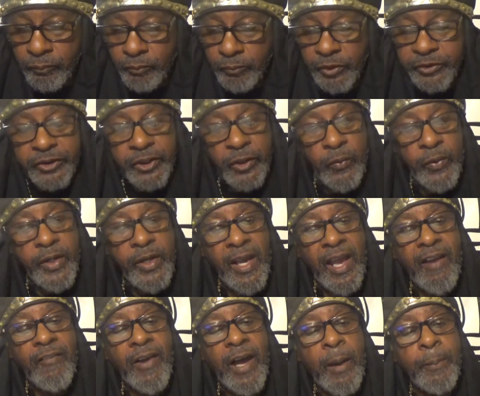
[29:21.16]
But see, we
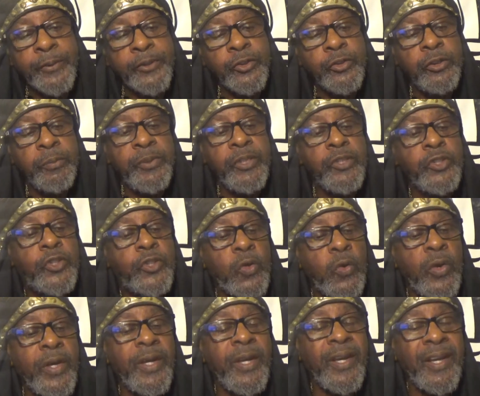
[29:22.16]
have opportunity to be
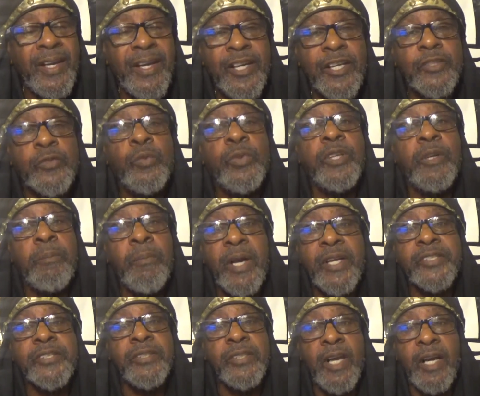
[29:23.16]
joint heirs with a
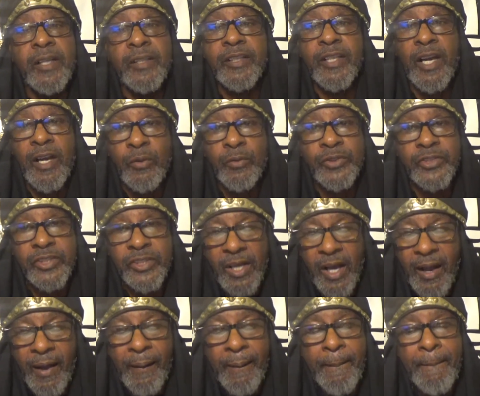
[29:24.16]
Mashiach
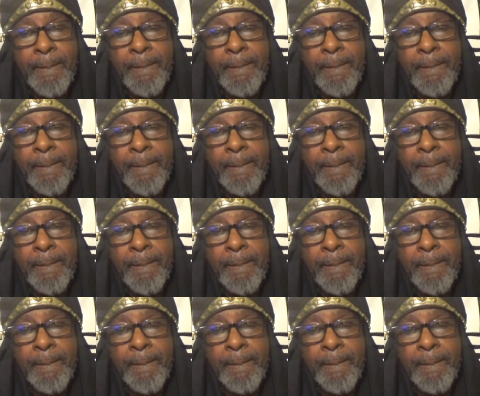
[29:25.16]
Yahushua